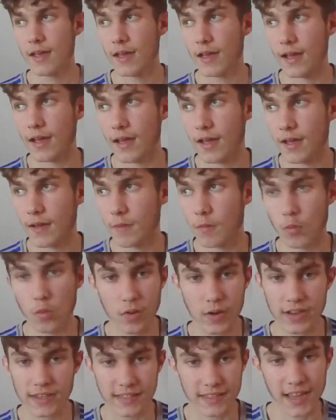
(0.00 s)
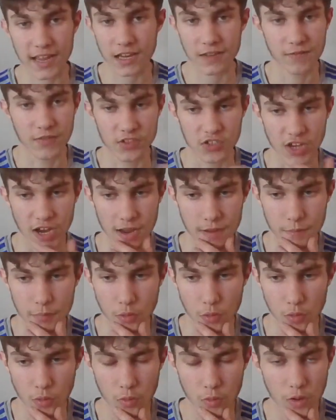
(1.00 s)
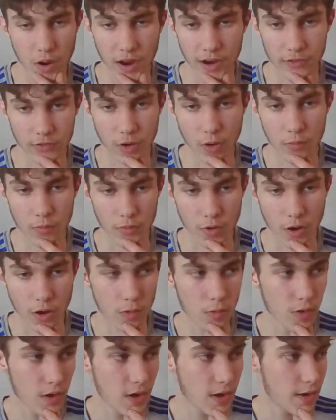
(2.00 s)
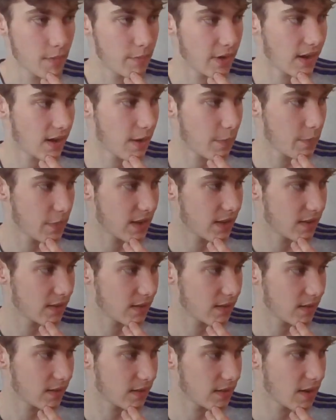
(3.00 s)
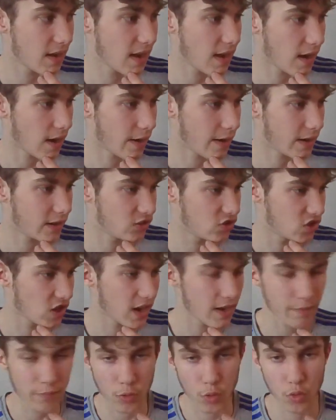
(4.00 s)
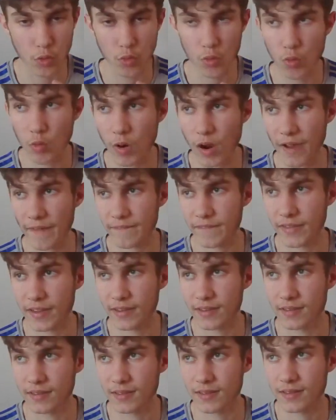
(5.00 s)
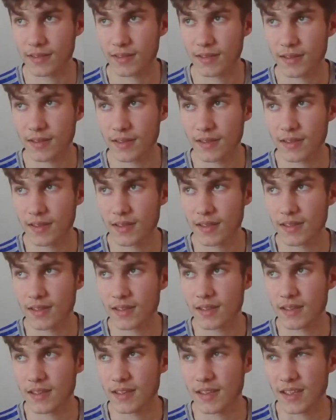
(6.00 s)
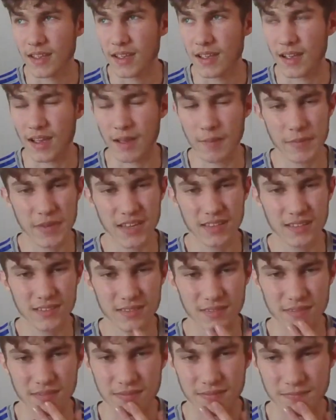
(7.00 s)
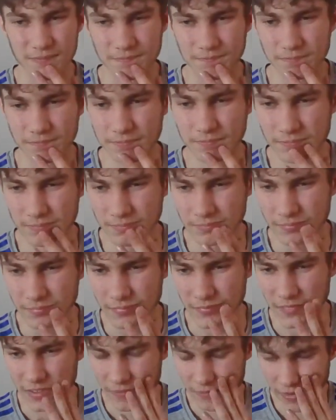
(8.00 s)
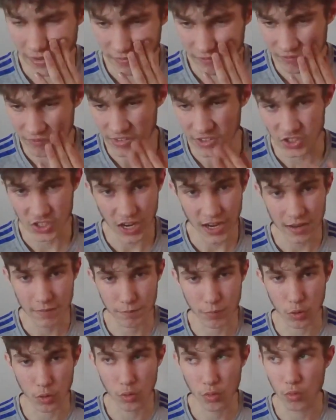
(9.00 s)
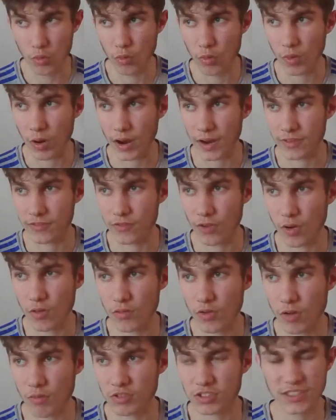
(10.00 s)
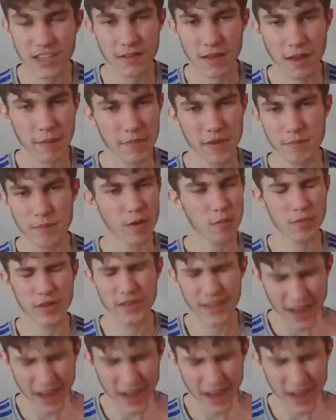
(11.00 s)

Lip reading: What is next for Jake Paul? I don't know. But I mean, yeah, Jake Paul, I think, I mean, for Jake Paul, I don't know what's next. I mean, but with